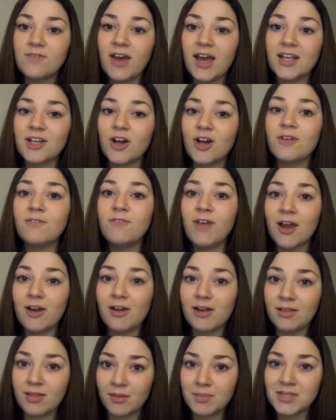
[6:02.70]
and are very
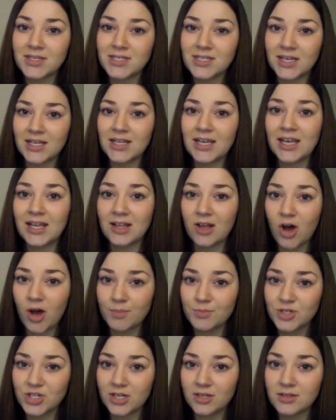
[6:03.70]
limited in
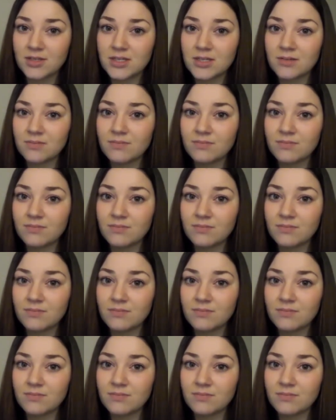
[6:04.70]
options.